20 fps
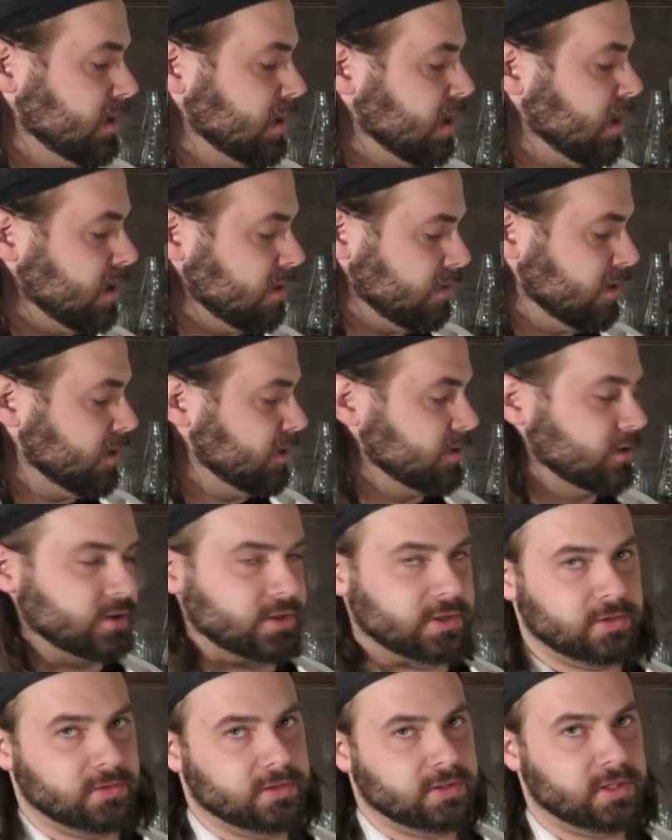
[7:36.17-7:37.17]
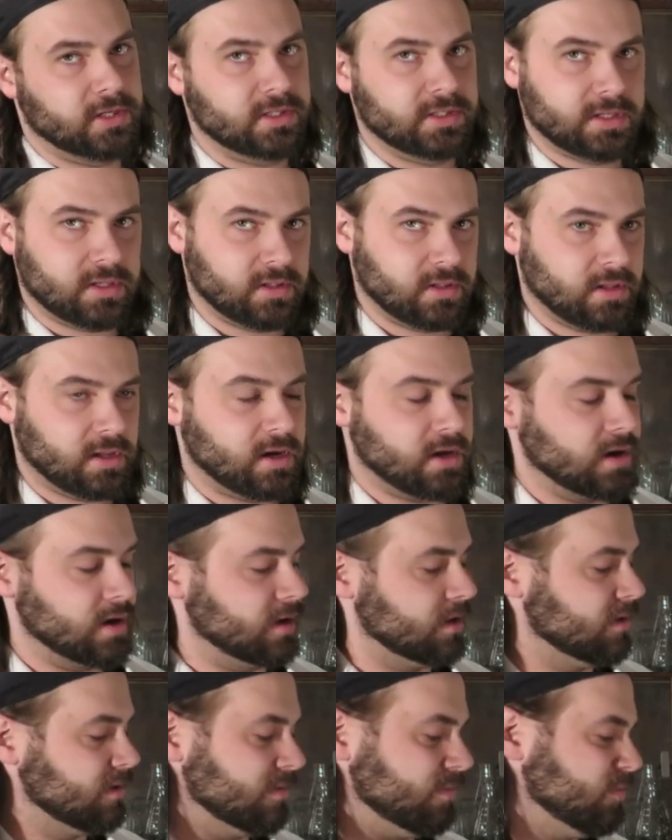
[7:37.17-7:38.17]
Hot rodders use these a
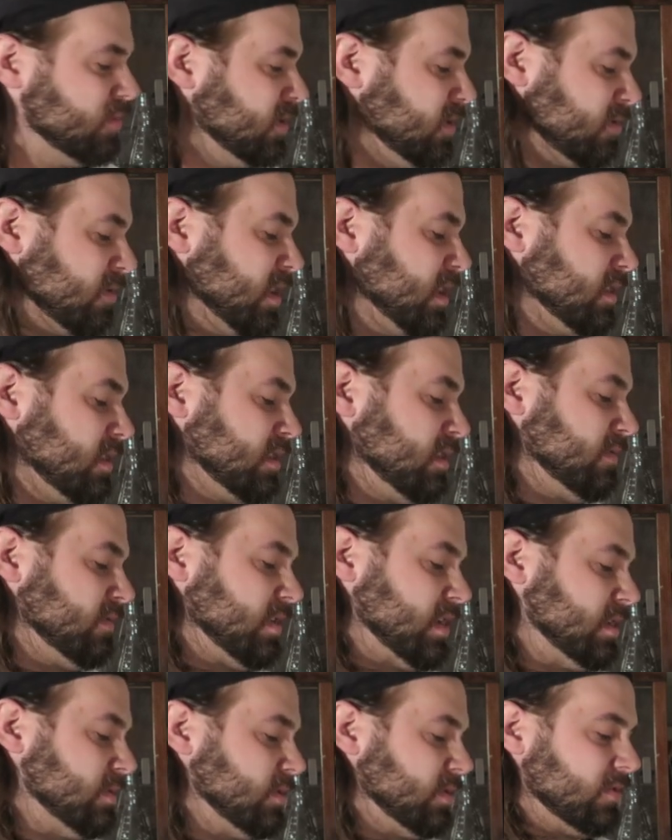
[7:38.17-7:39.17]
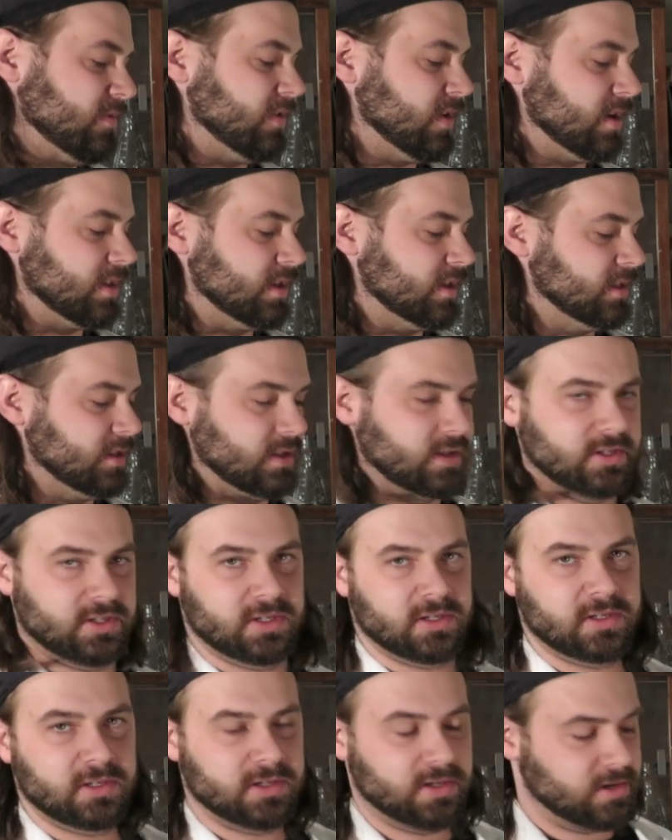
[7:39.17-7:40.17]
lot. It's pretty readily available. You can find these in the
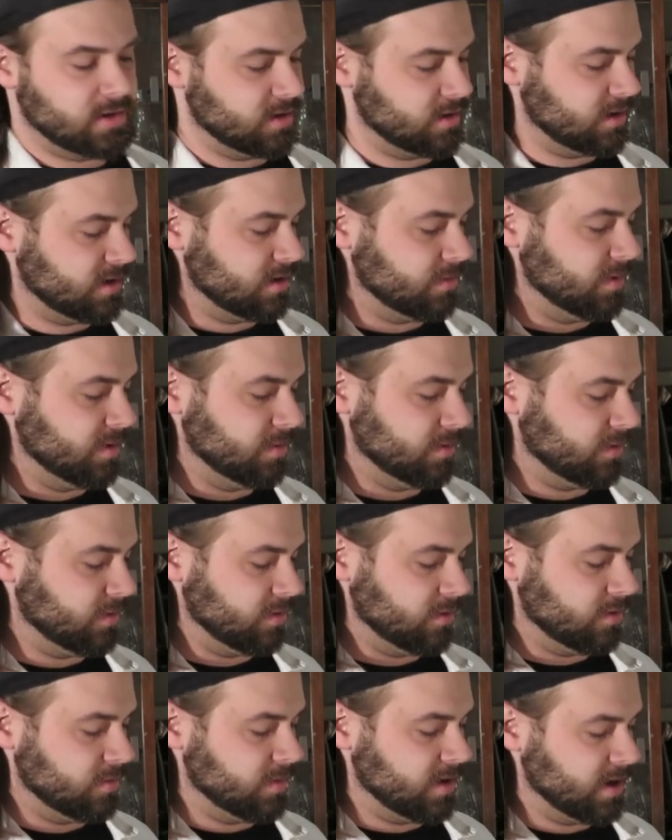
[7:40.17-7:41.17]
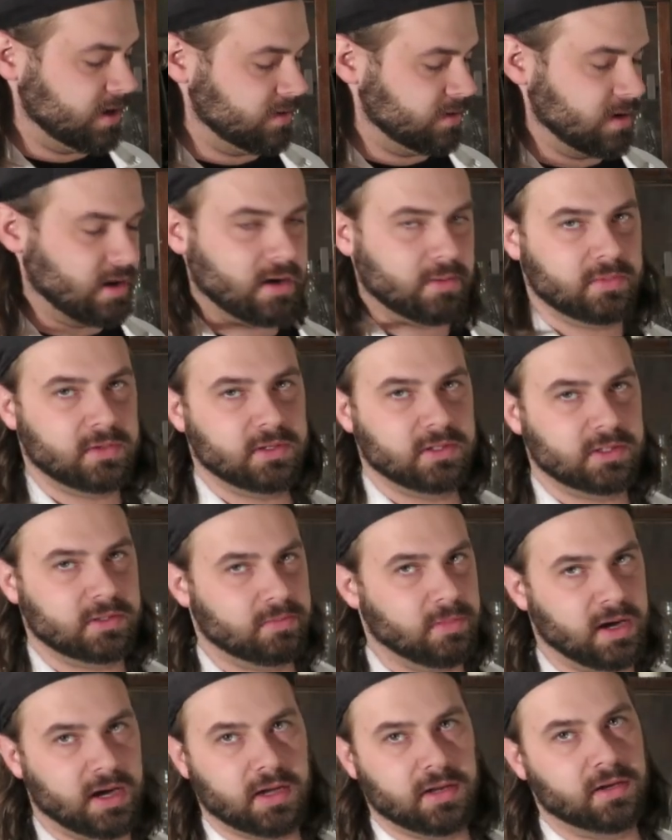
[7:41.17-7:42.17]
junkyard. A lot of people throw them out and opt to just
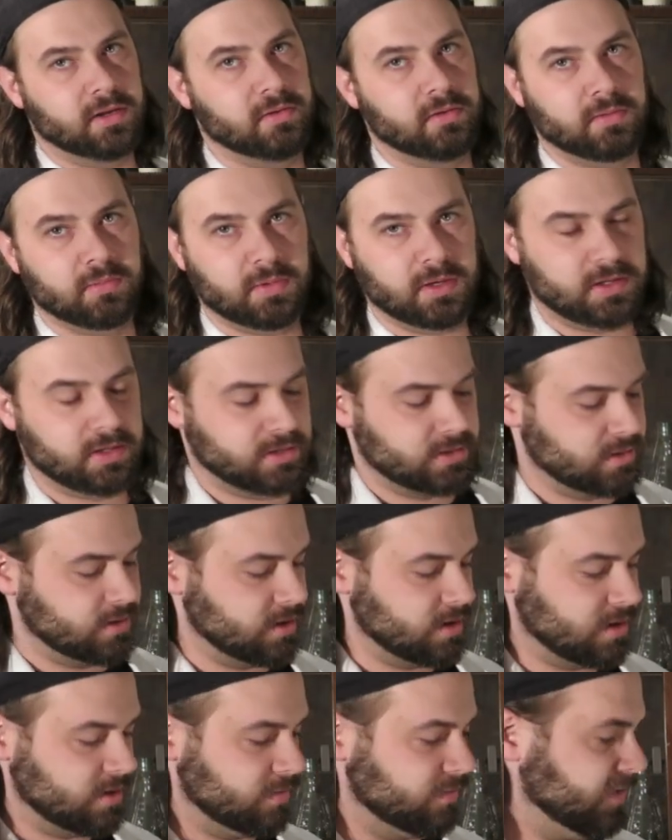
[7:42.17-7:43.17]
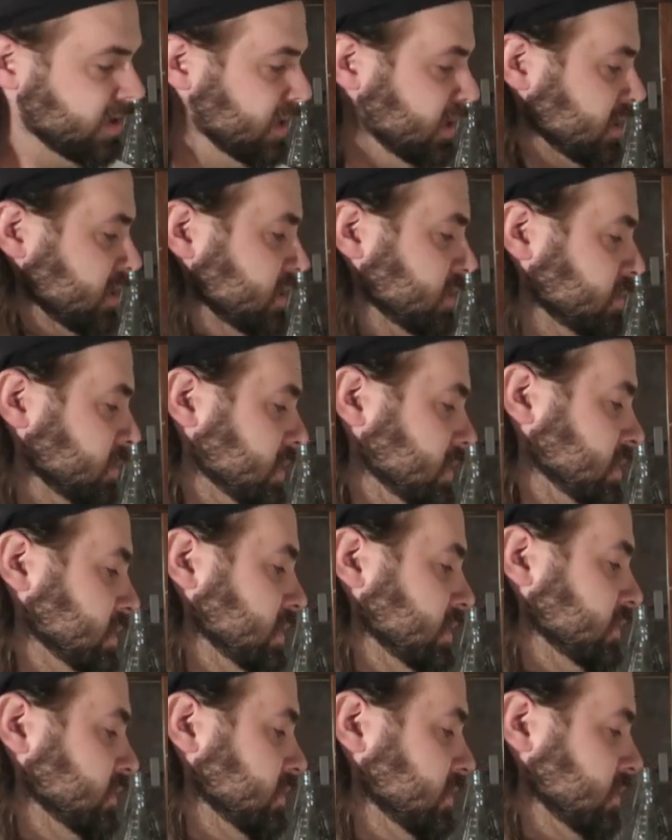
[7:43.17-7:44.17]
buy a new one because they're not very
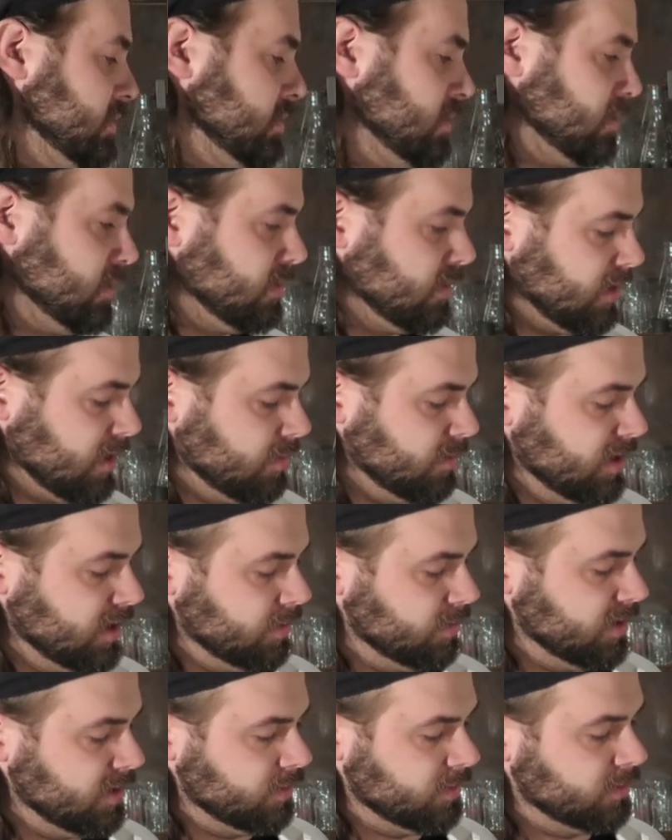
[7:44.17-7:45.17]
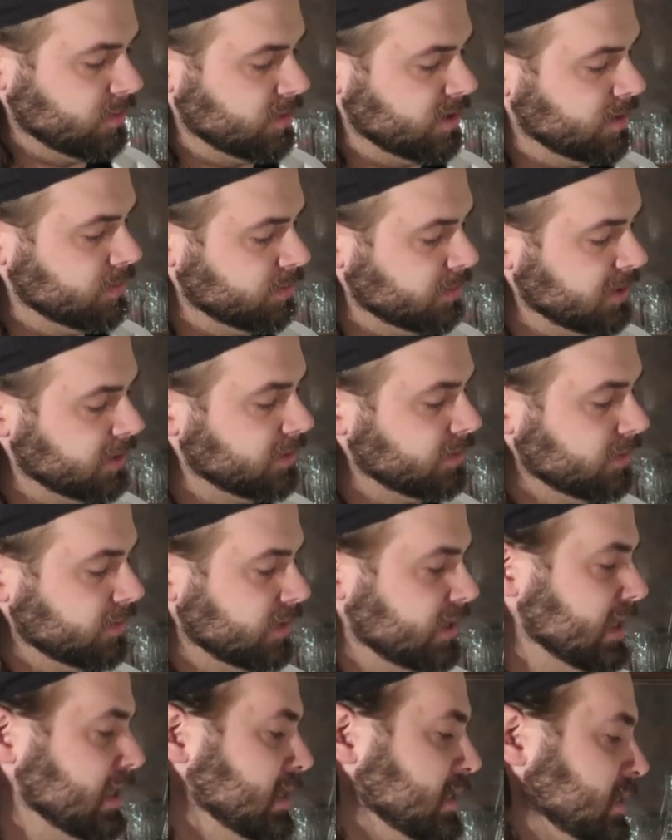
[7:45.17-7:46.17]
expensive. Not many people rebuild
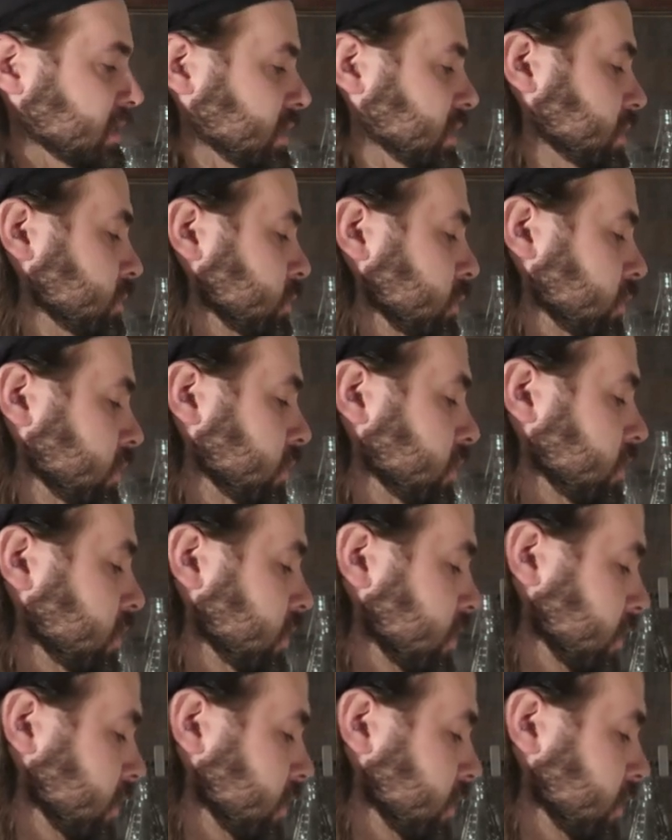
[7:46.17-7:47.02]
these anymore.